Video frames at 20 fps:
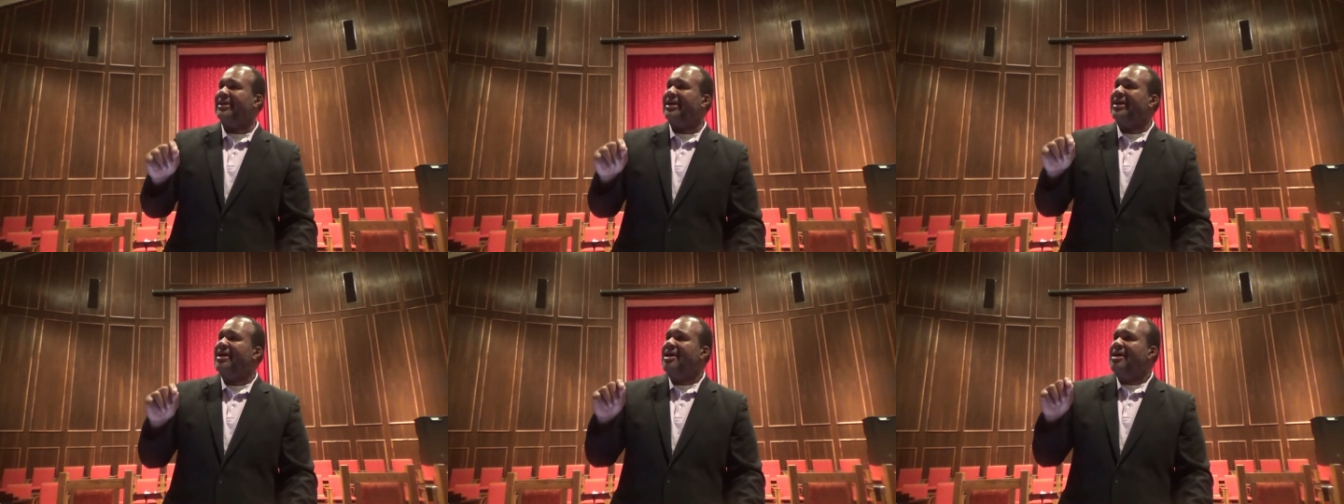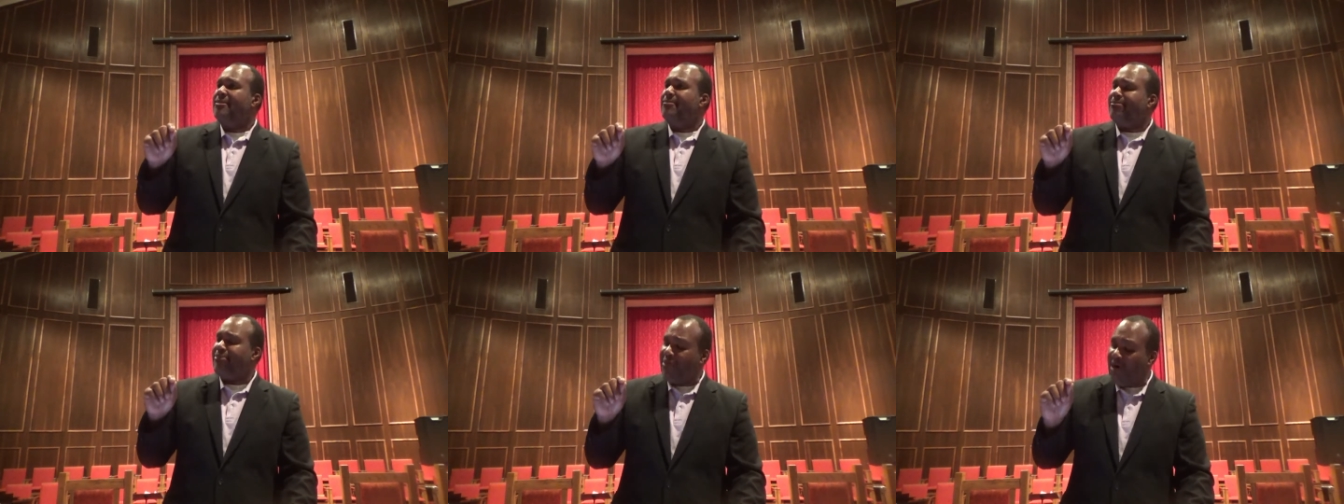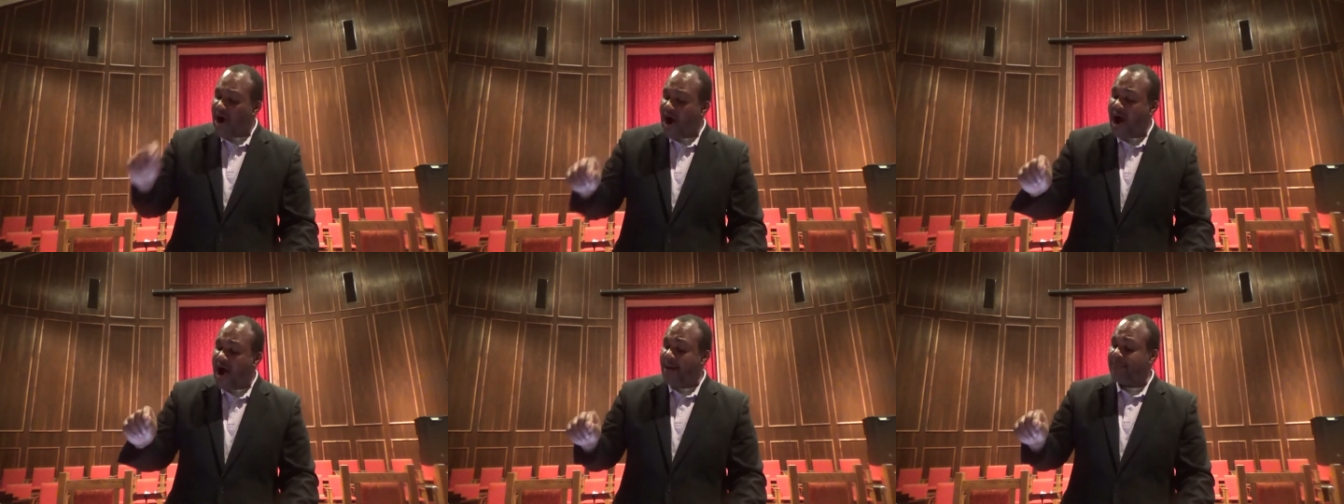the
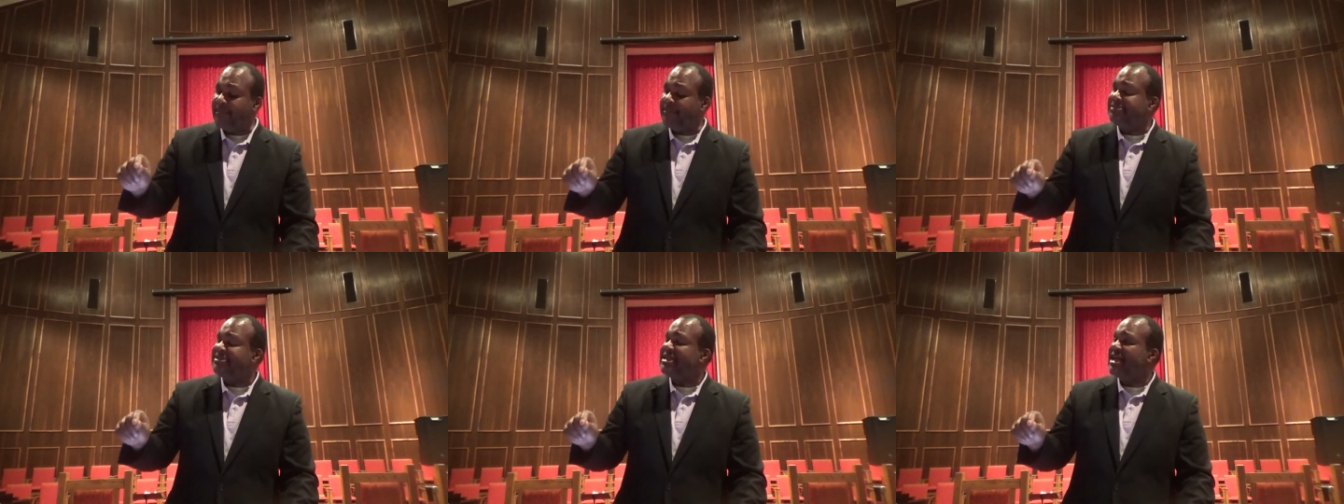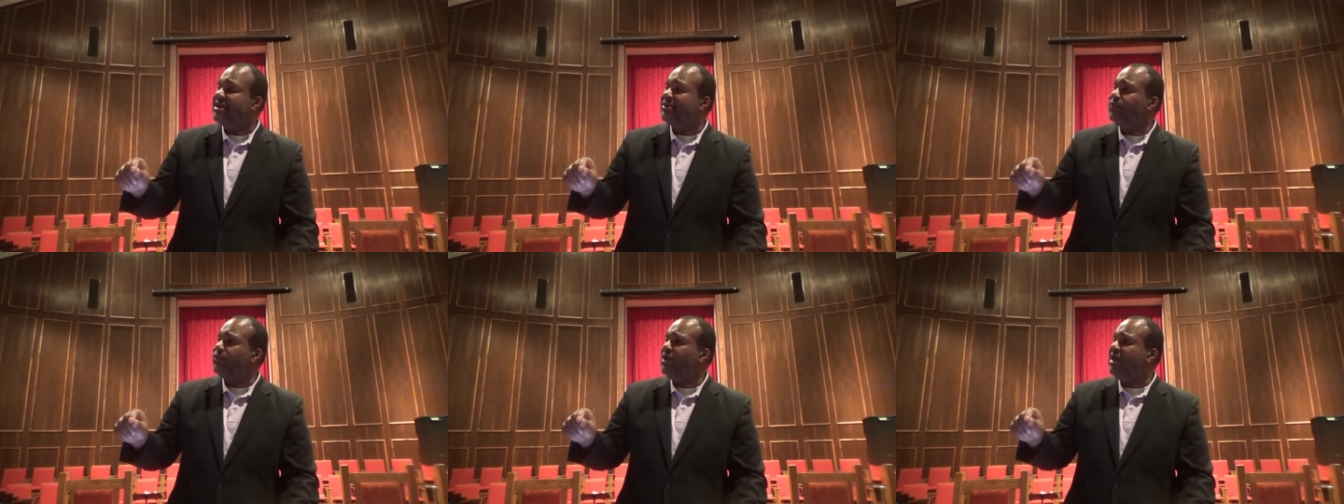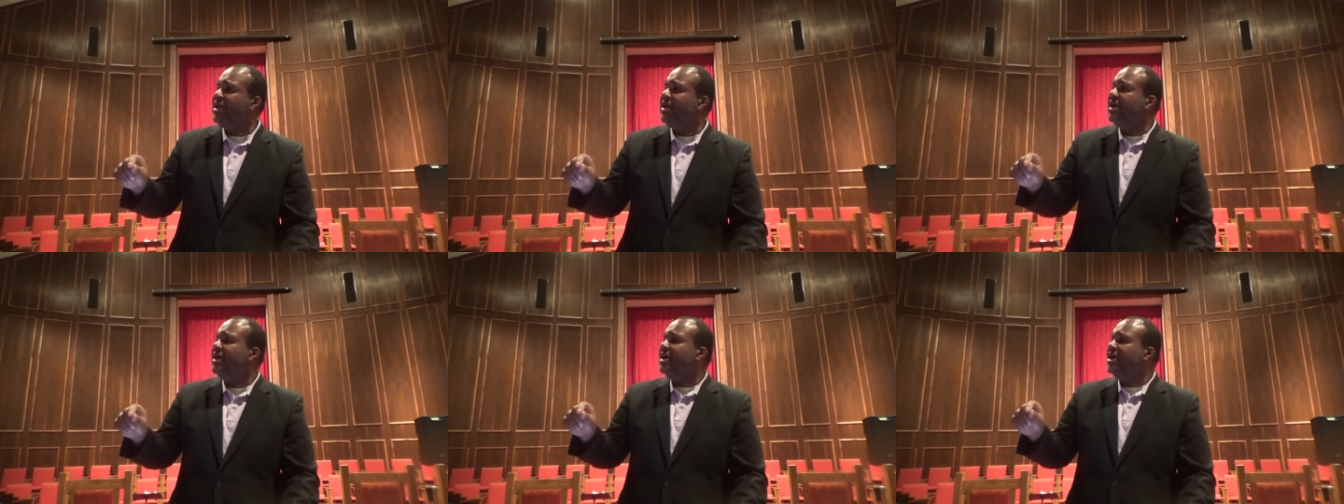problems that
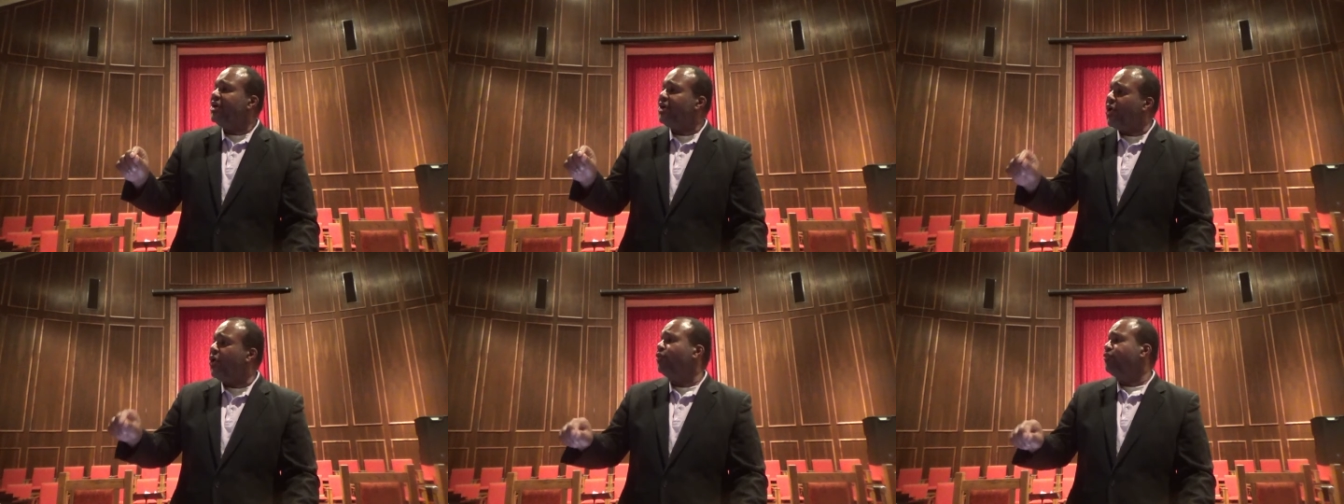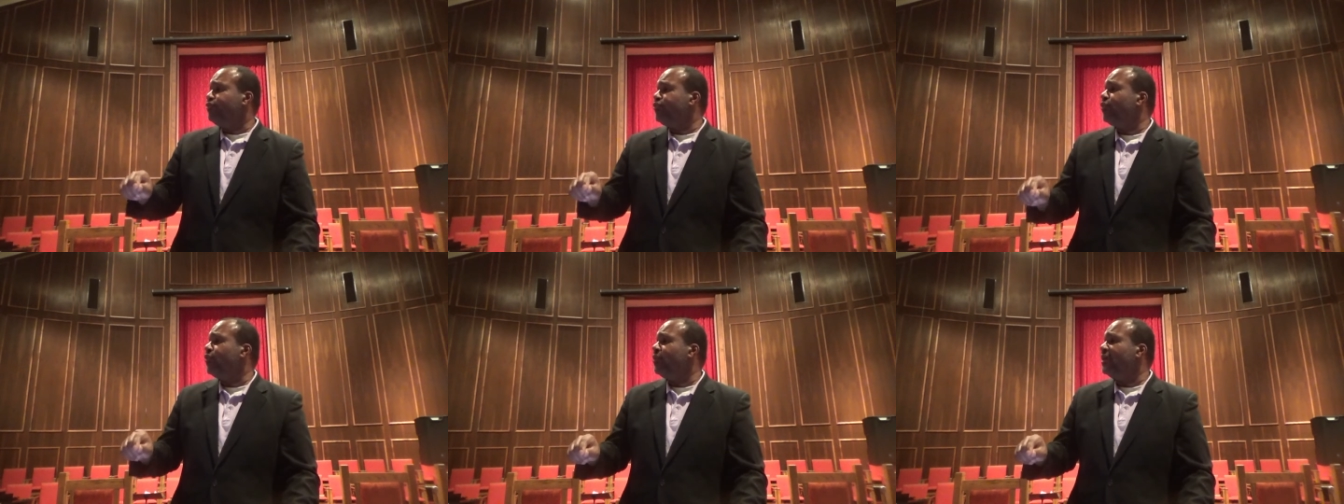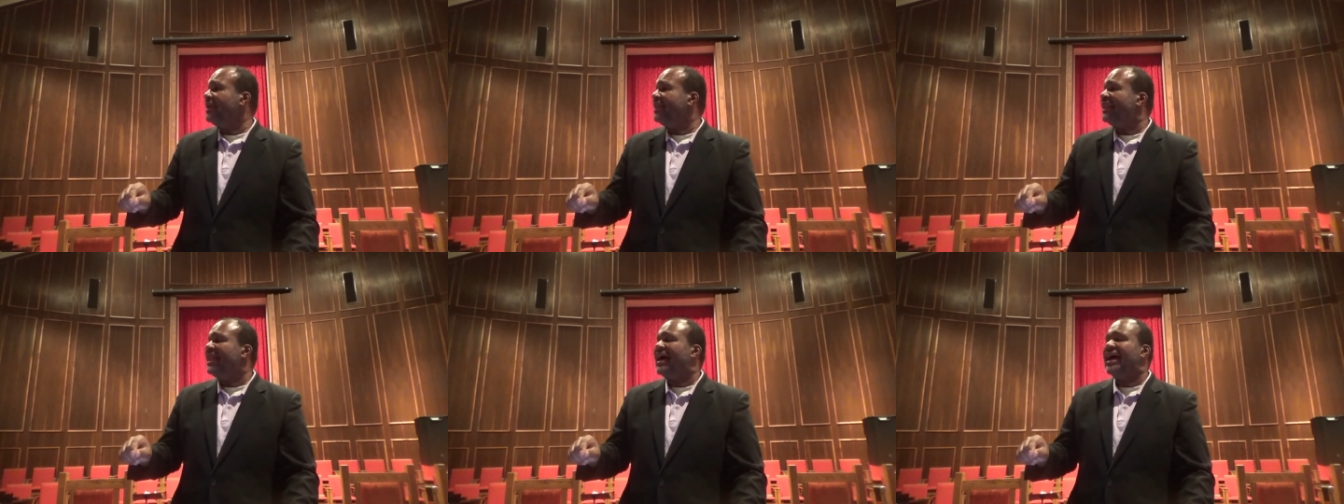we go
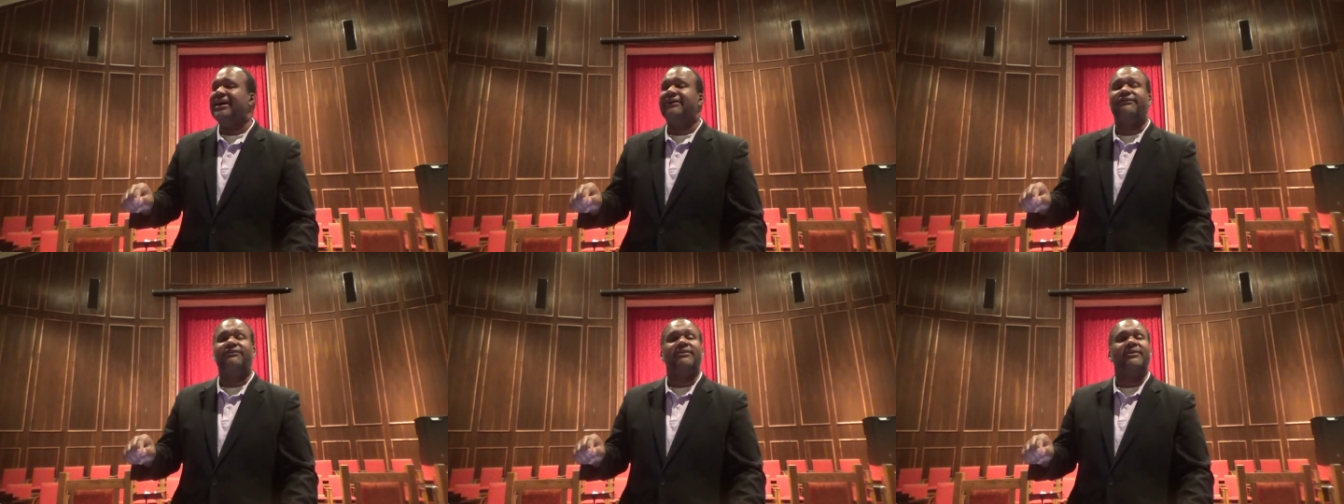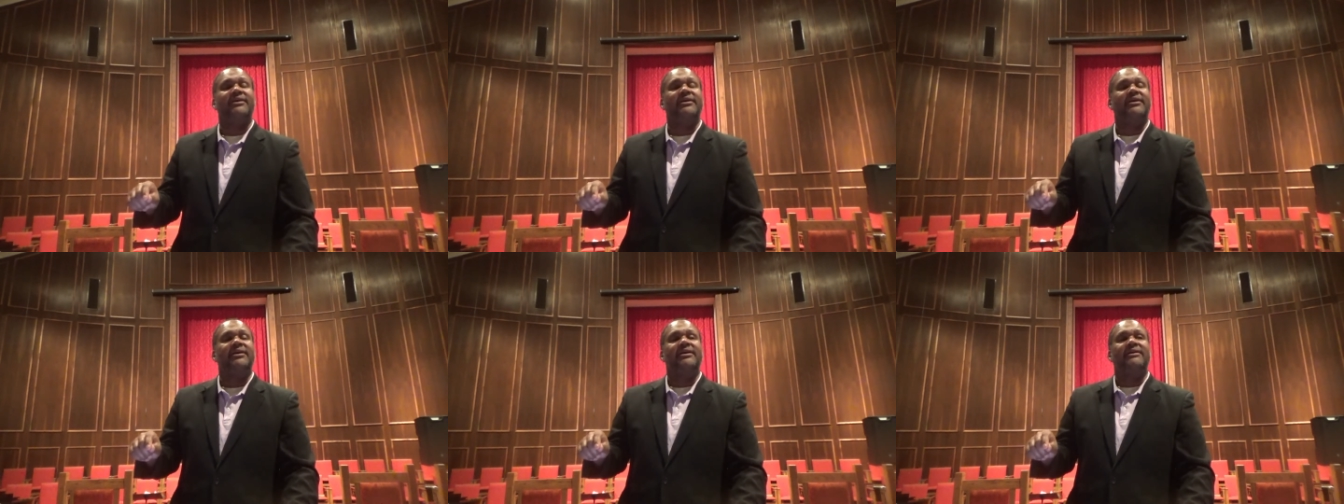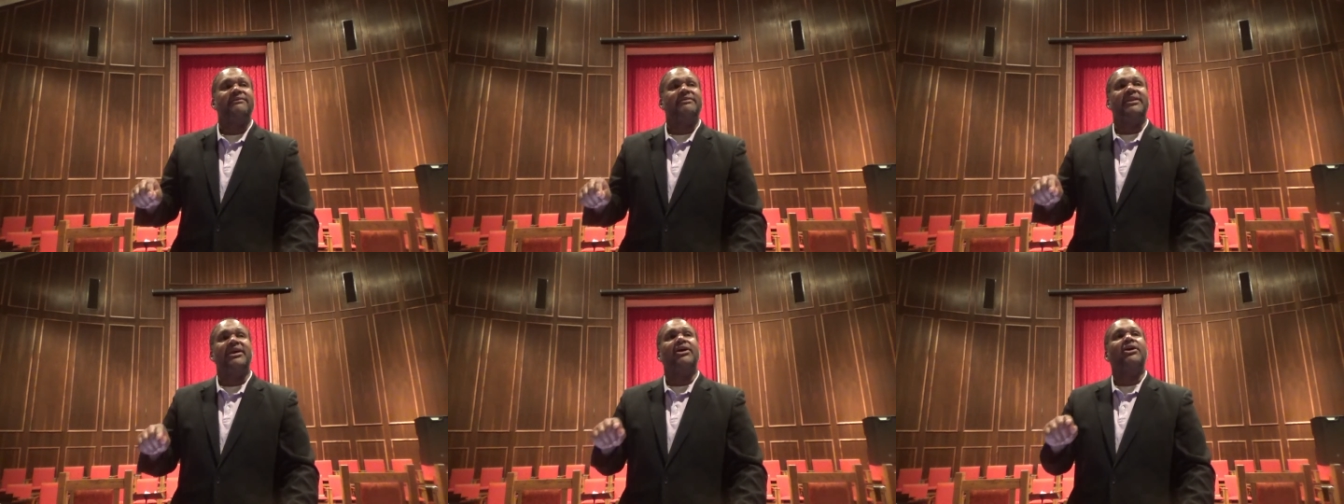through in life,
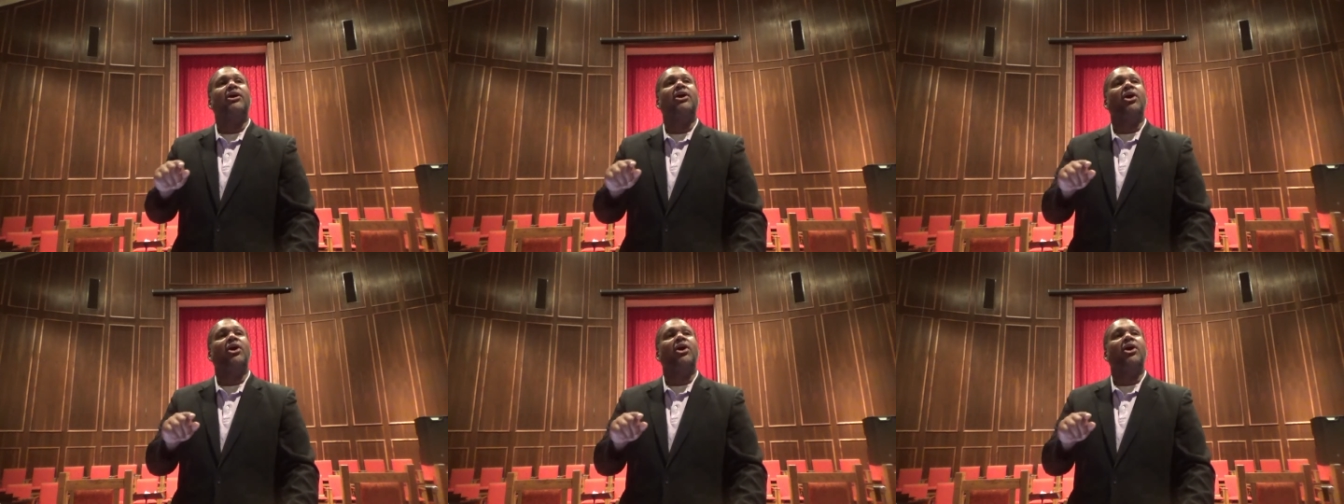they're